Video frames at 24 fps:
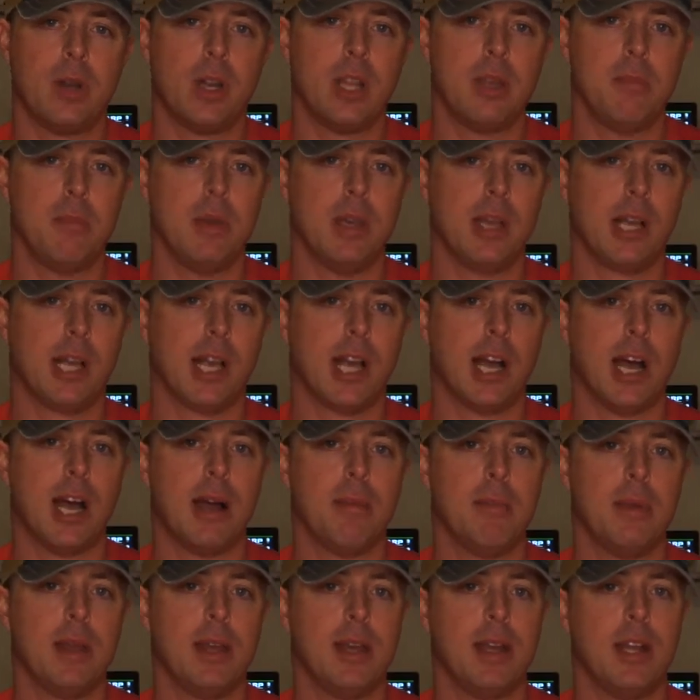Leave me a
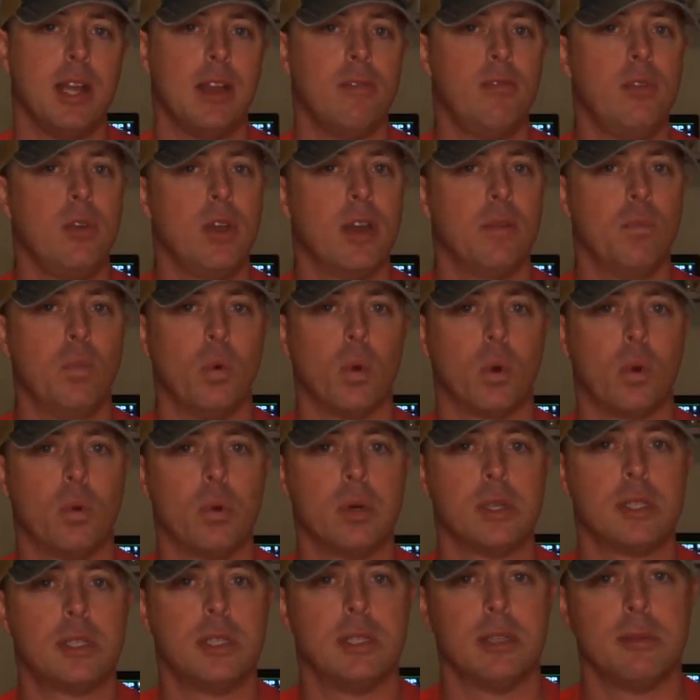comment if you have more
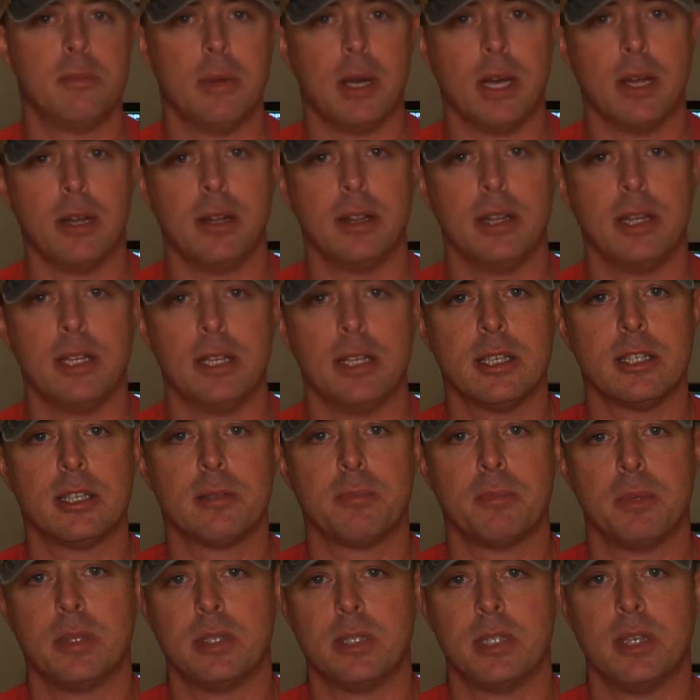questions about this
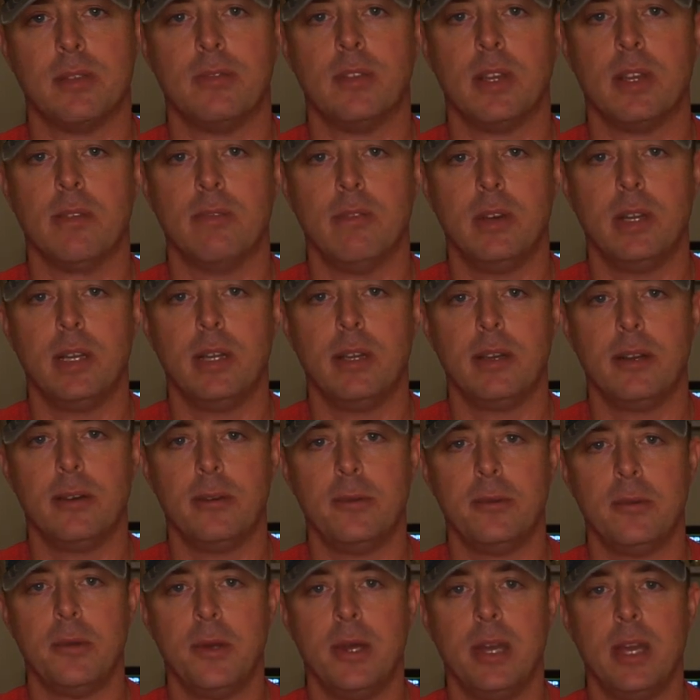specific
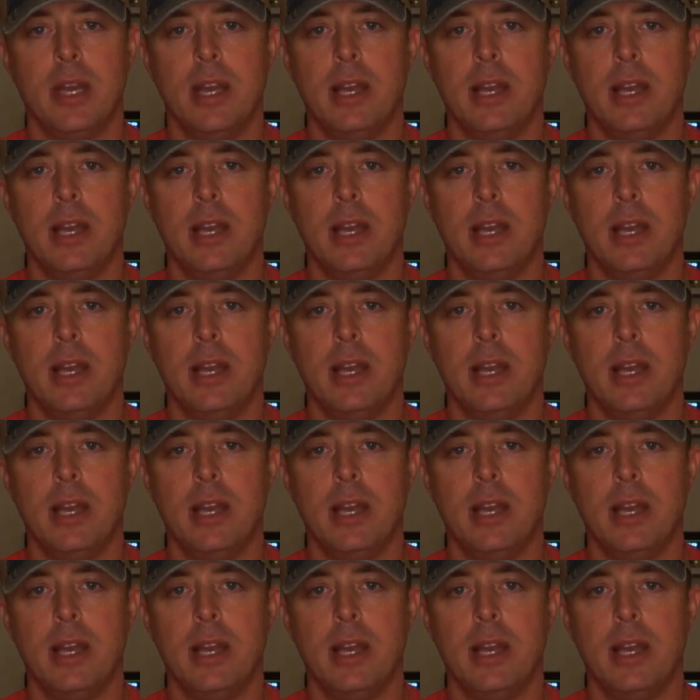video.